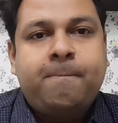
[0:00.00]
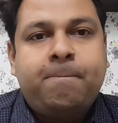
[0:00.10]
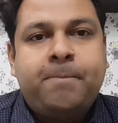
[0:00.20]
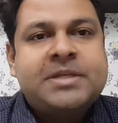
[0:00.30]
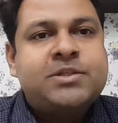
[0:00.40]

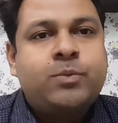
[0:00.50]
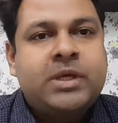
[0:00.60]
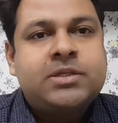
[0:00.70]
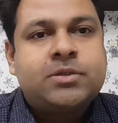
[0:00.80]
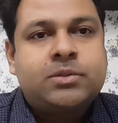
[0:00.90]
best
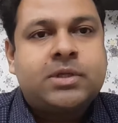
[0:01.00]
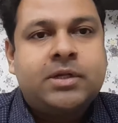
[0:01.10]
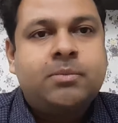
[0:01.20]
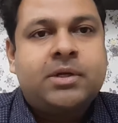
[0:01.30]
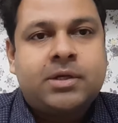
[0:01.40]
ways to
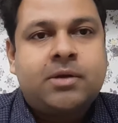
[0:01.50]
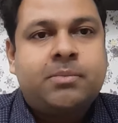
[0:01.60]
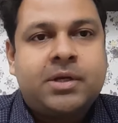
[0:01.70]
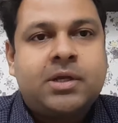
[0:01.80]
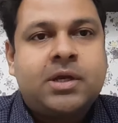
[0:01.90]
study Materia
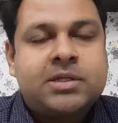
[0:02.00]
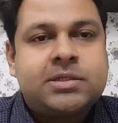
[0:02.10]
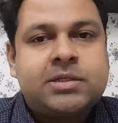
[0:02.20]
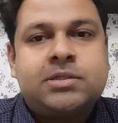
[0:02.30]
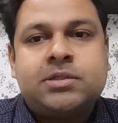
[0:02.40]
Medica
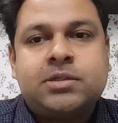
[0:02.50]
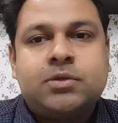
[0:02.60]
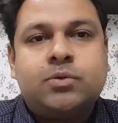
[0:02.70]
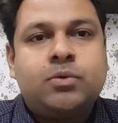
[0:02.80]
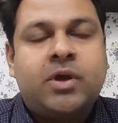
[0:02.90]
is
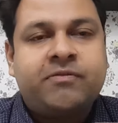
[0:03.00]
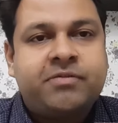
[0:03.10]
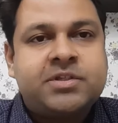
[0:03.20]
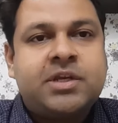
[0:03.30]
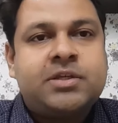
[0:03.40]
to
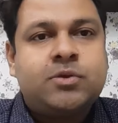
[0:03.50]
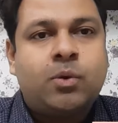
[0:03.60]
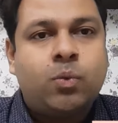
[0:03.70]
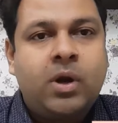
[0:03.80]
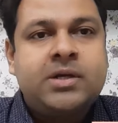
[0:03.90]
emphasize
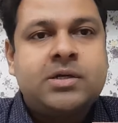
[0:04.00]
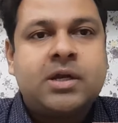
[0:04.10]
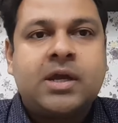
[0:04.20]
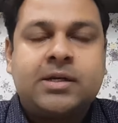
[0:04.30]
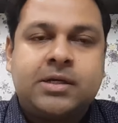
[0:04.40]
on one
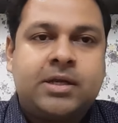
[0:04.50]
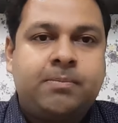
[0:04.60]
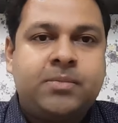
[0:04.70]
drug at a time,